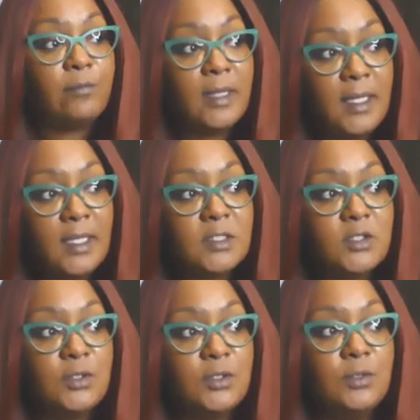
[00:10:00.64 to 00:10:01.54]
me
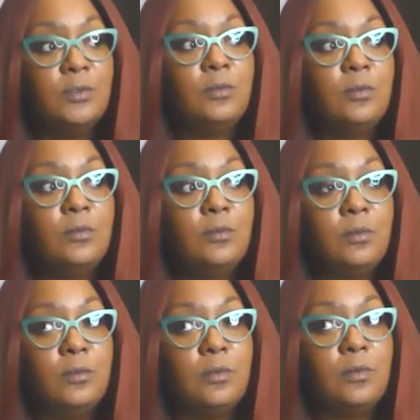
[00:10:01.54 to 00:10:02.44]
to,
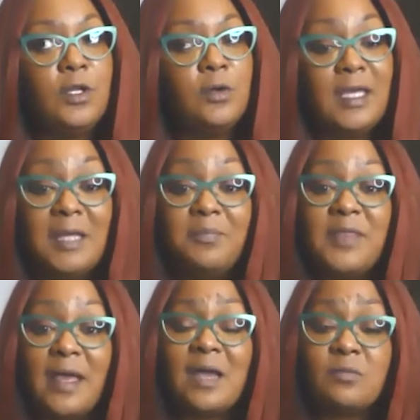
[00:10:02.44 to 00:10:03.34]
you know, keep
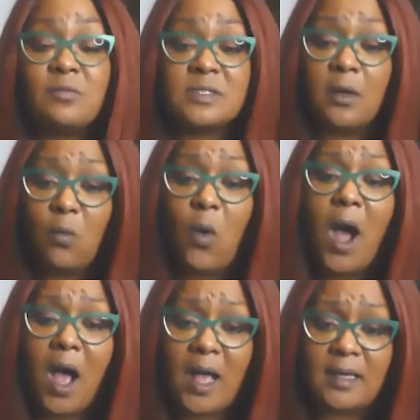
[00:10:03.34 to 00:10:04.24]
that. That was my
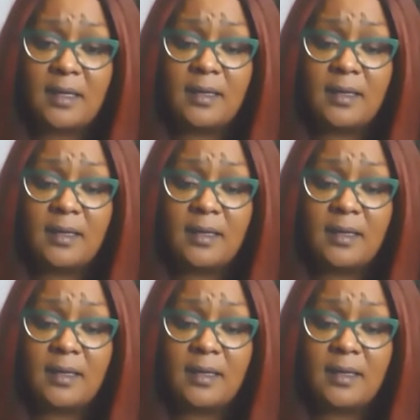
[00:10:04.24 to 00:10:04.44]
why.